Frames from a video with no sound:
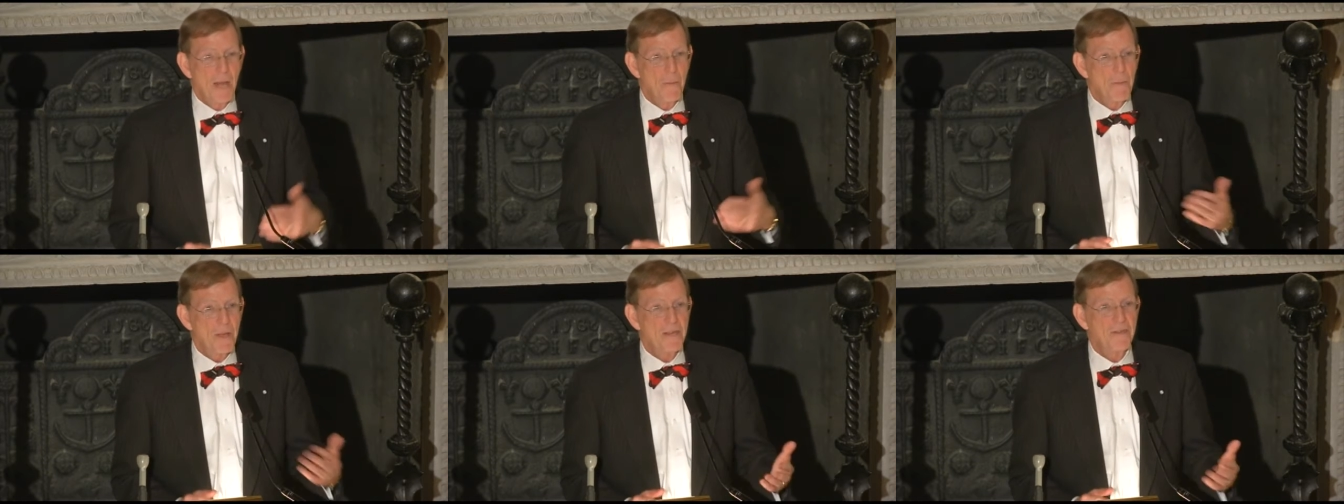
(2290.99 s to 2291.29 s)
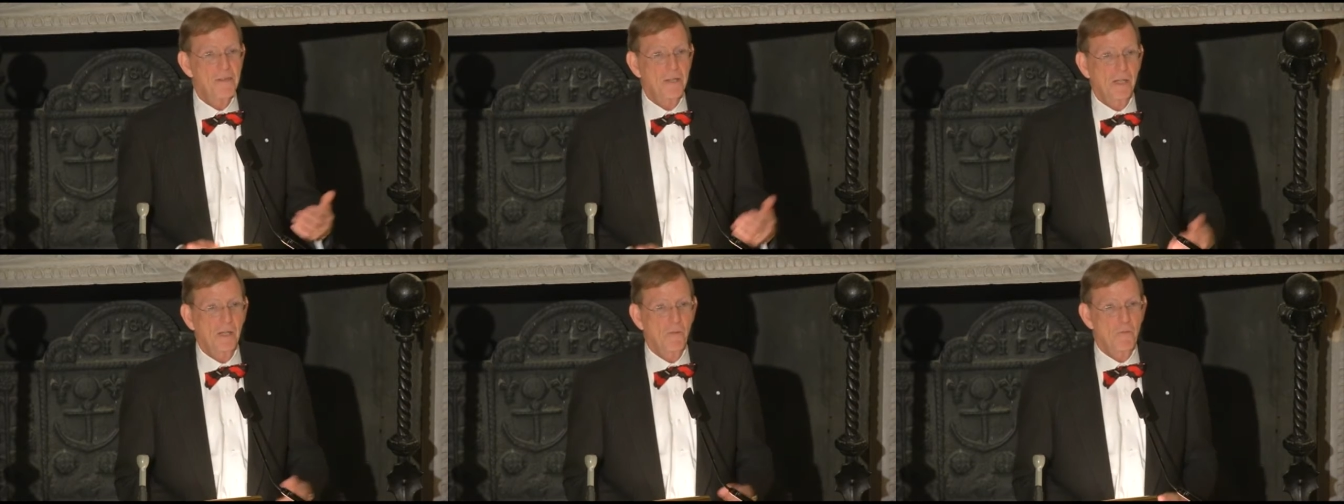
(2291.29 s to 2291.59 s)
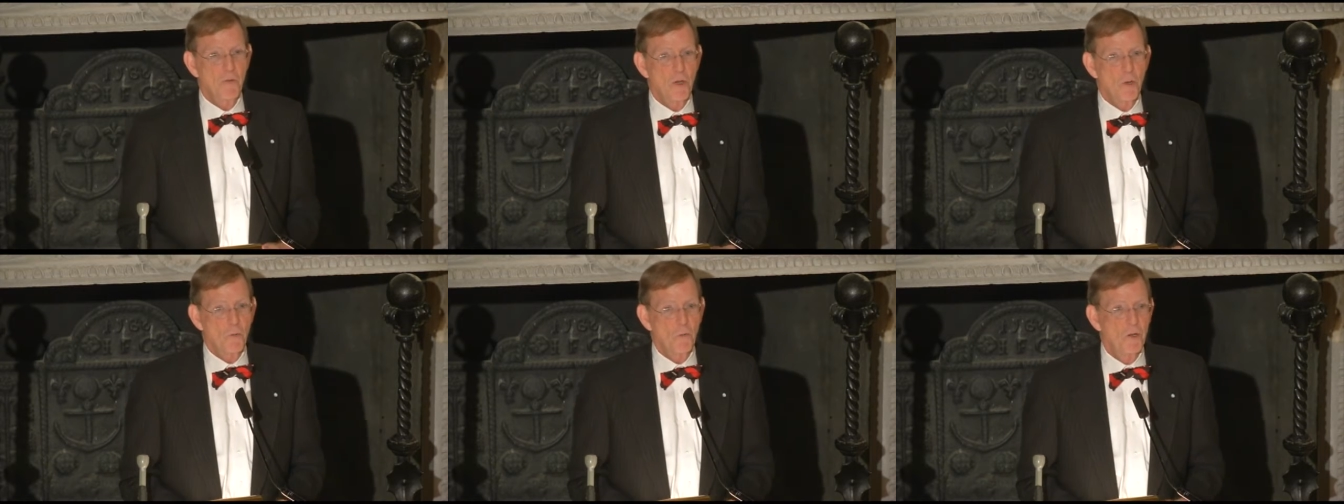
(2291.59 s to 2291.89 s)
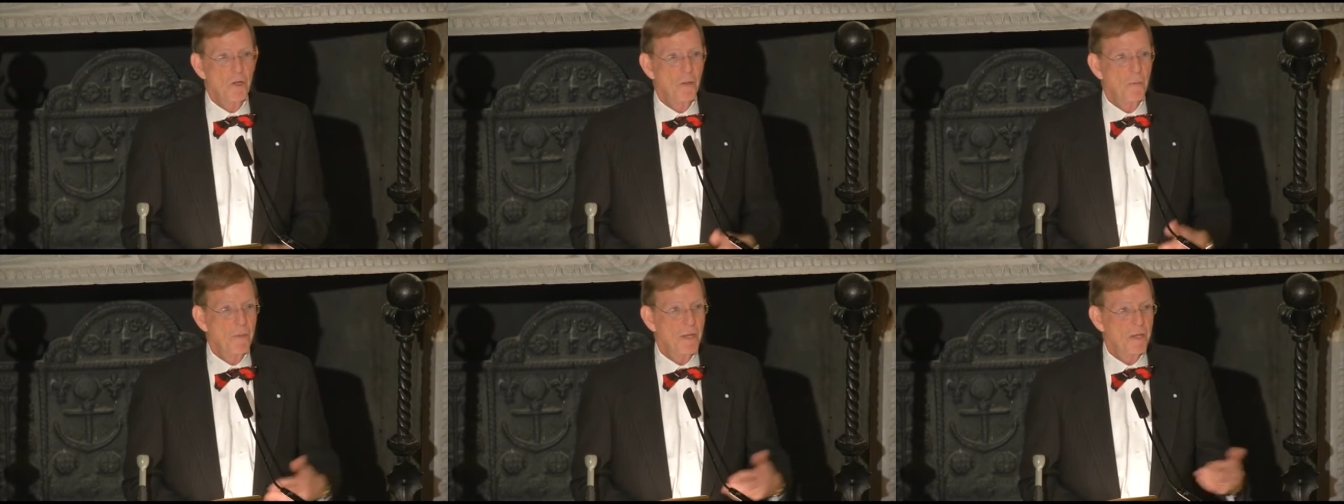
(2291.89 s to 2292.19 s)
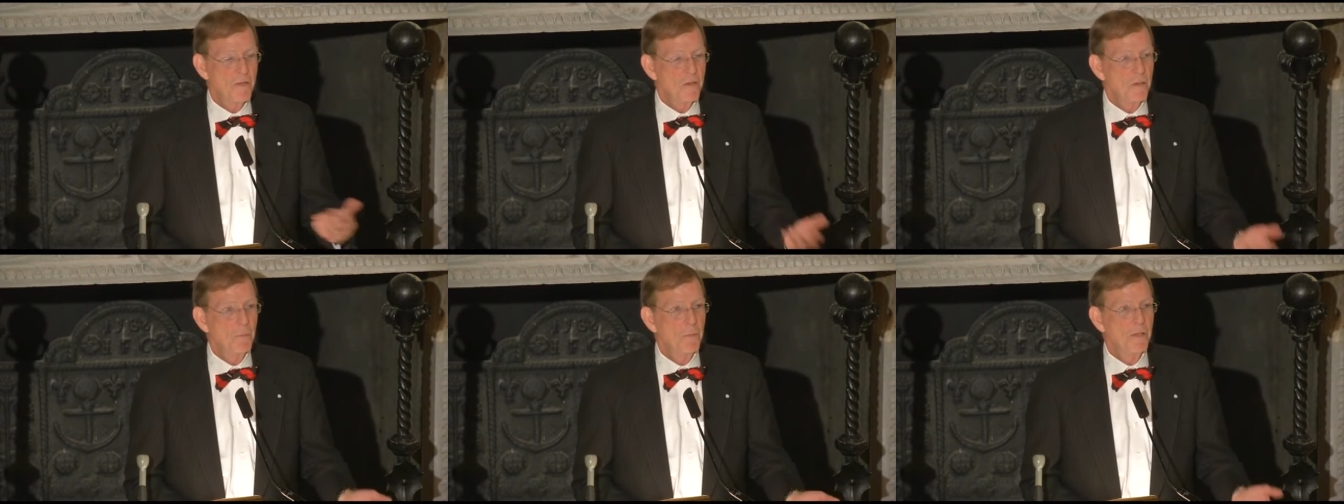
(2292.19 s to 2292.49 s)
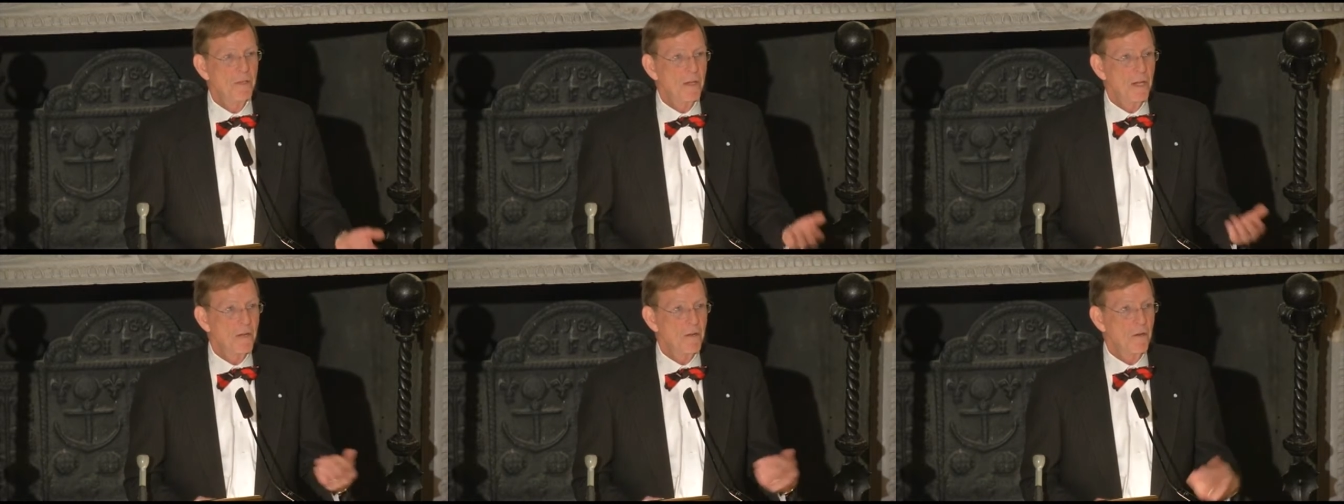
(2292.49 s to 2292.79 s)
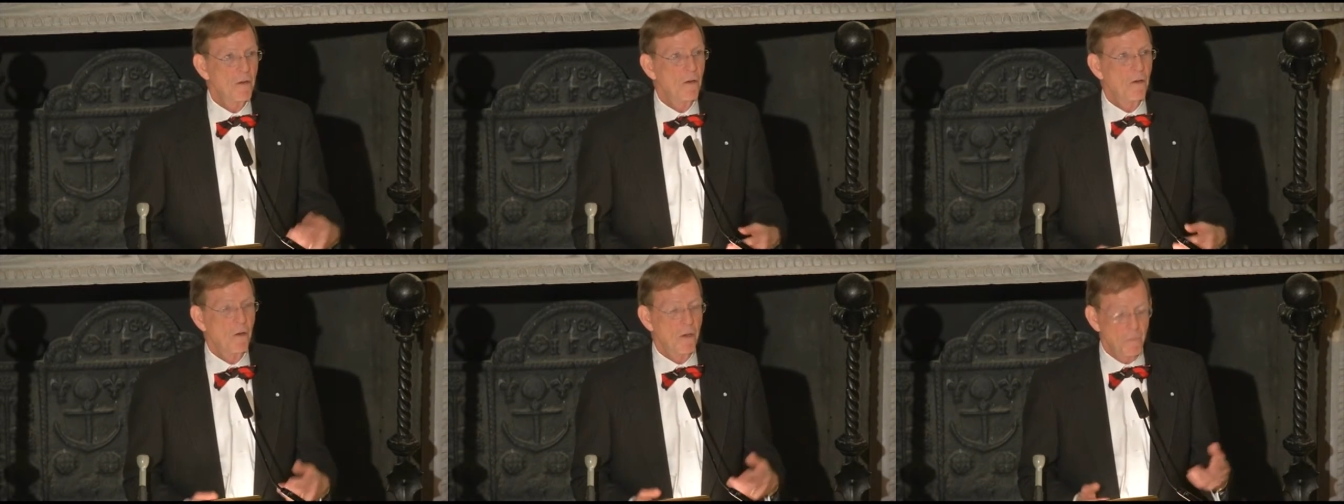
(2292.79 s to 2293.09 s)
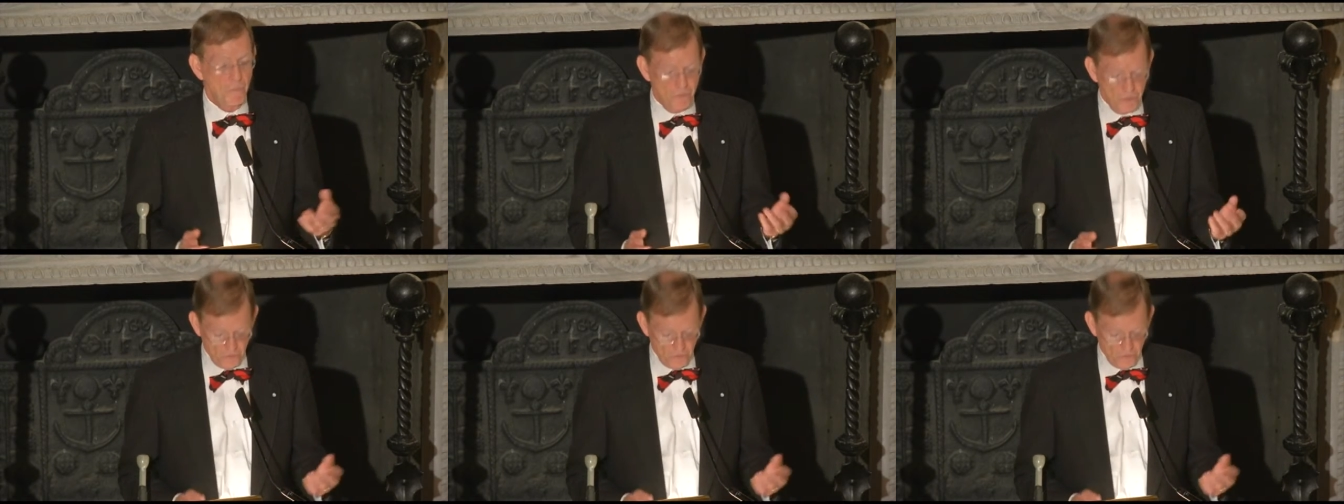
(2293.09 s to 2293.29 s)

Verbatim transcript: And basically, if you're a real man, you'll put down your arms